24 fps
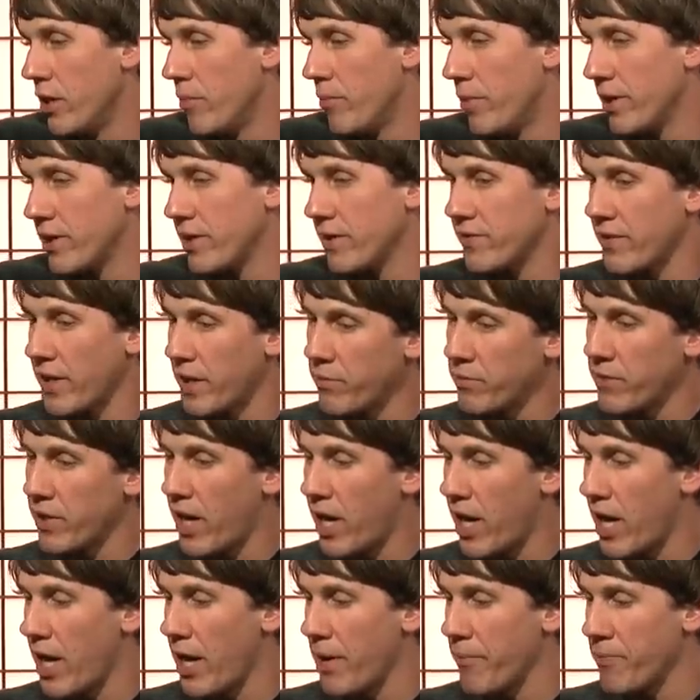But at the same
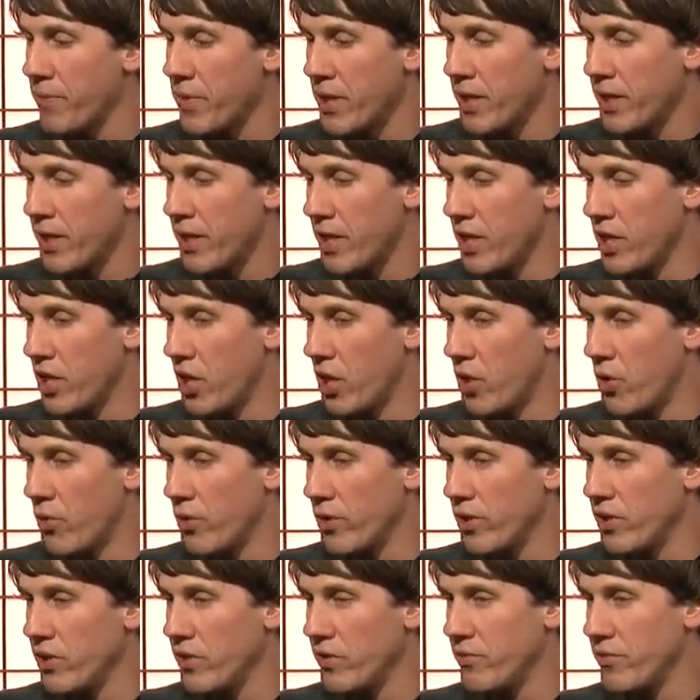time, you
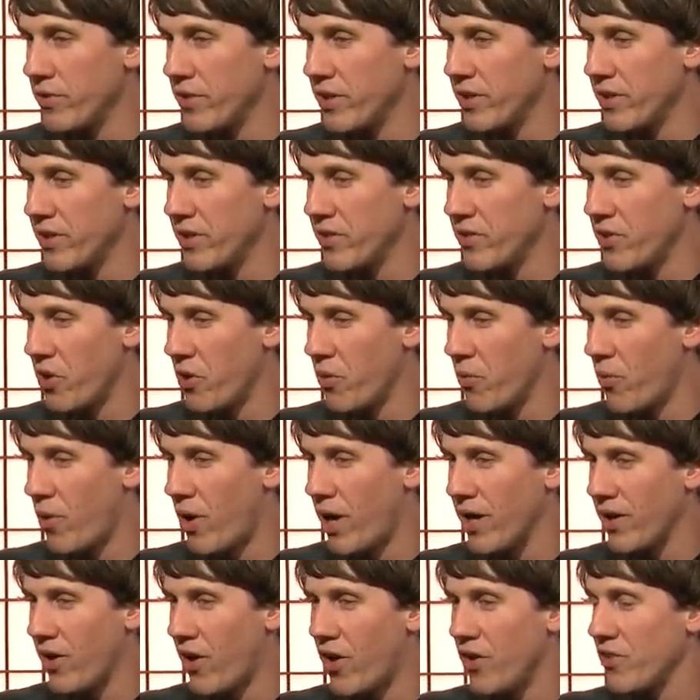know, you you don't
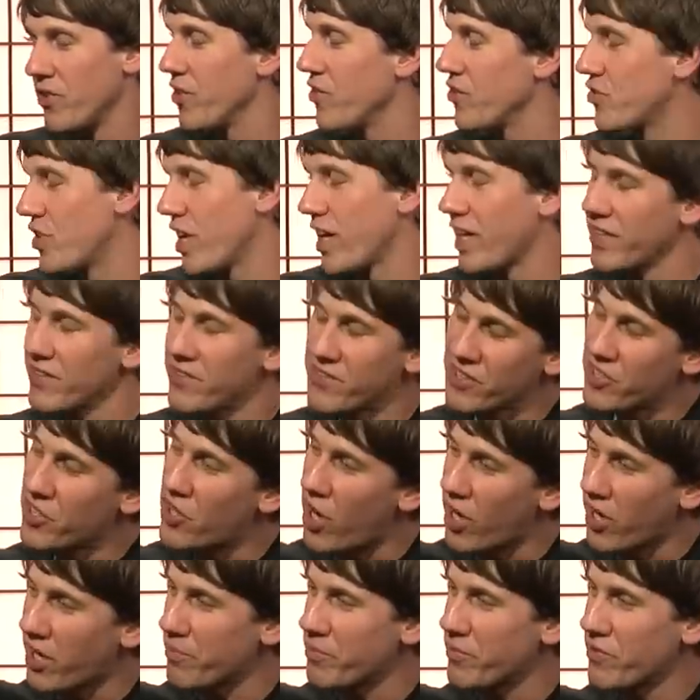want all those check-ins to
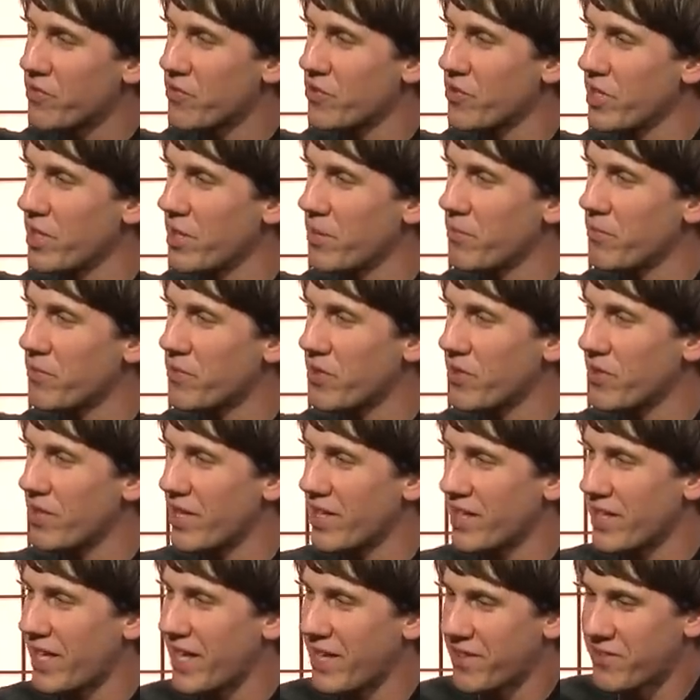clog up the stream so
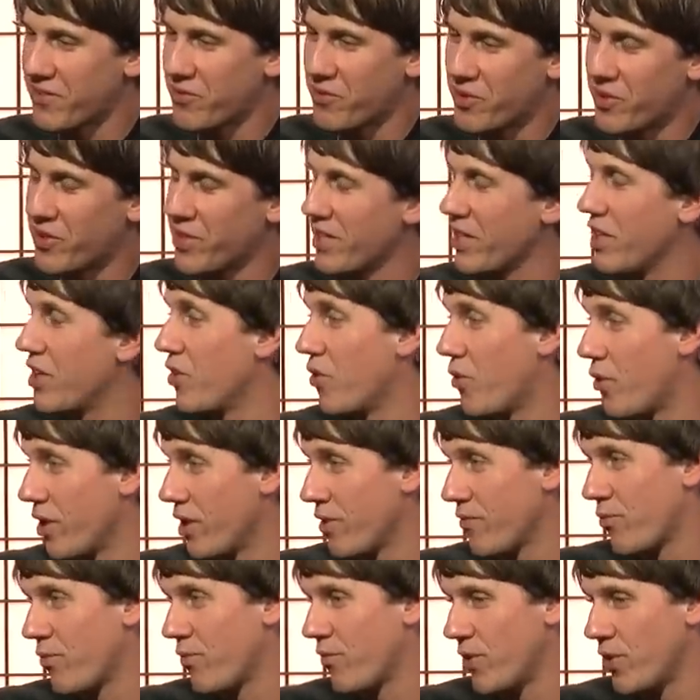that it gets really
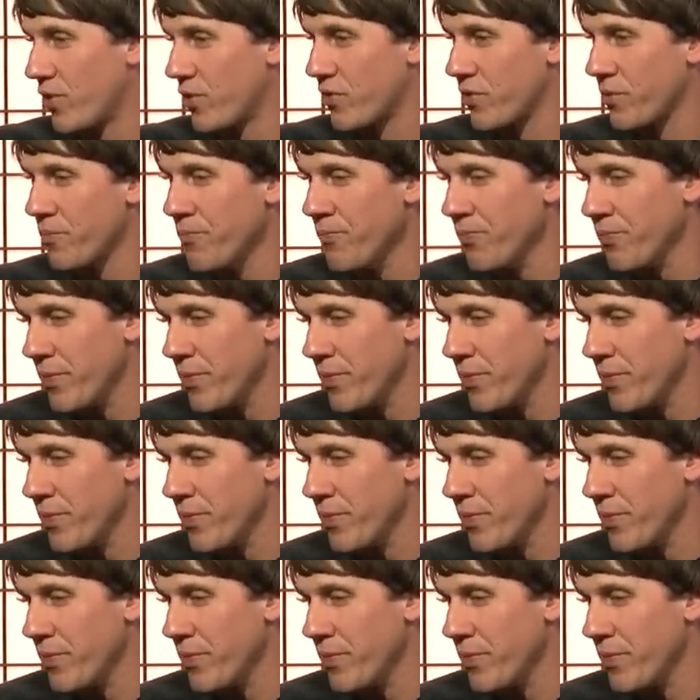annoying for folks.